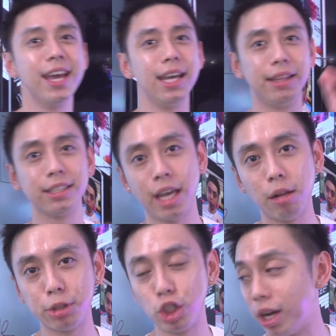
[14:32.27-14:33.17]
It does
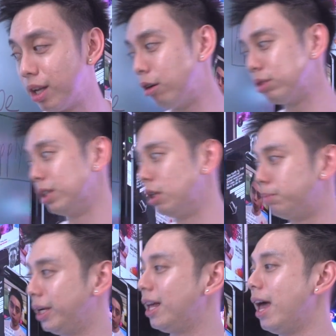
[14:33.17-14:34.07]
help the channel out a
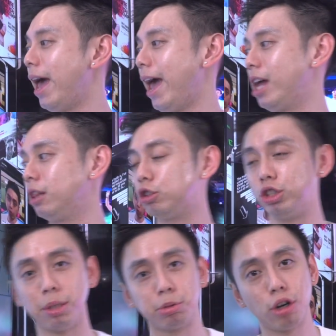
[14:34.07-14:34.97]
little bit. And
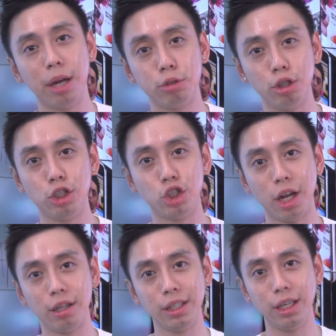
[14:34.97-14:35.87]
to subscribe to this
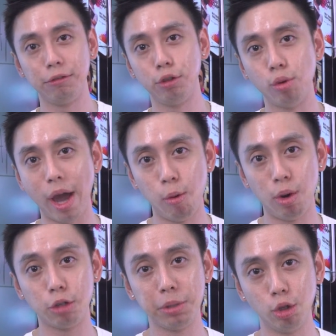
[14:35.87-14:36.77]
channel if you
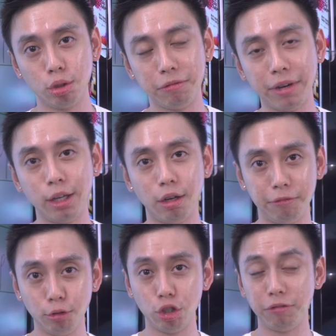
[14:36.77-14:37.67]
want to be notified
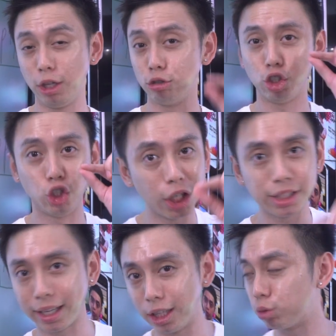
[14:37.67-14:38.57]
of future videos
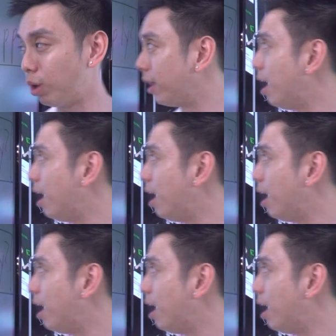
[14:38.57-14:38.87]
just like this one.